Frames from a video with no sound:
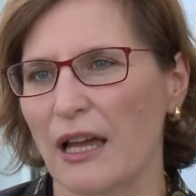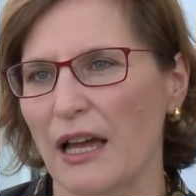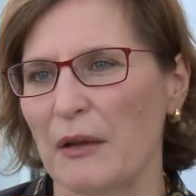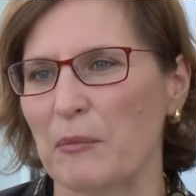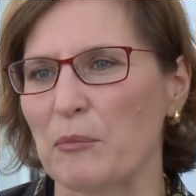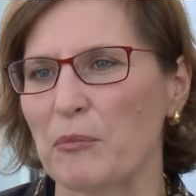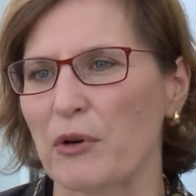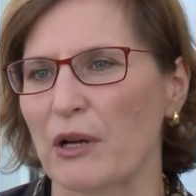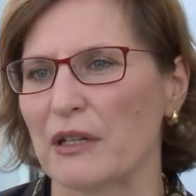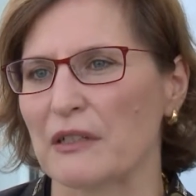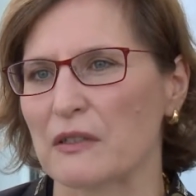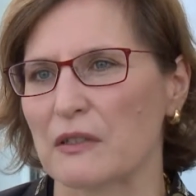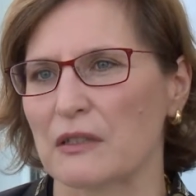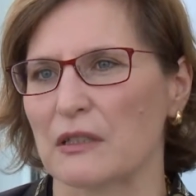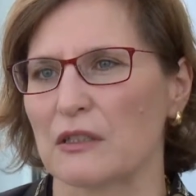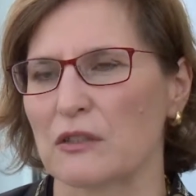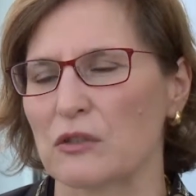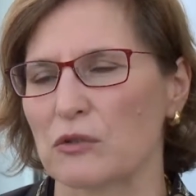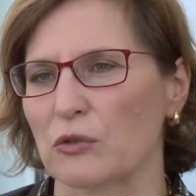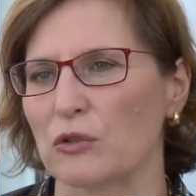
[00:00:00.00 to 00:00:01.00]
and
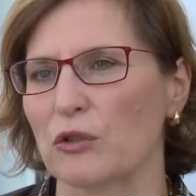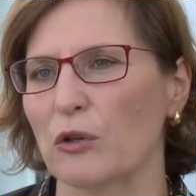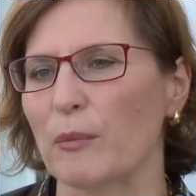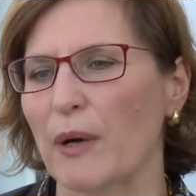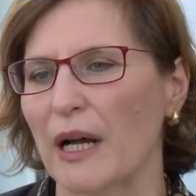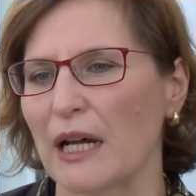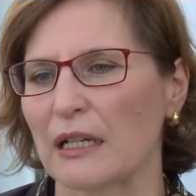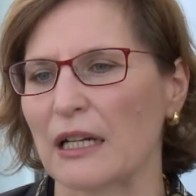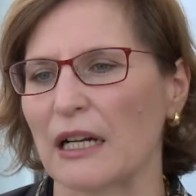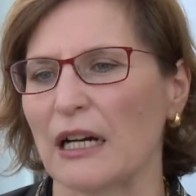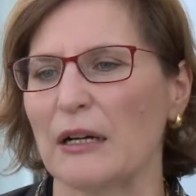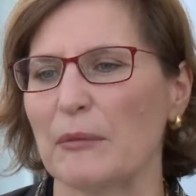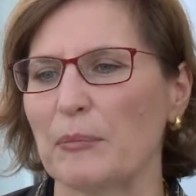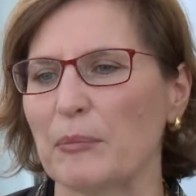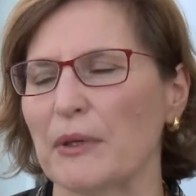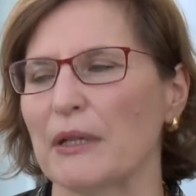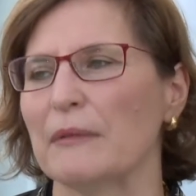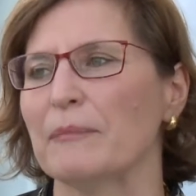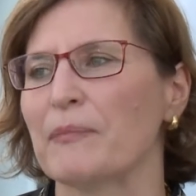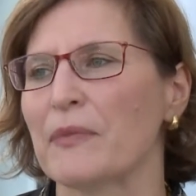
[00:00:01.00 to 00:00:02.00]
prices to go back
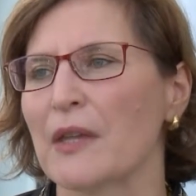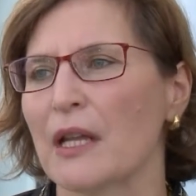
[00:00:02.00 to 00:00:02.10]
up.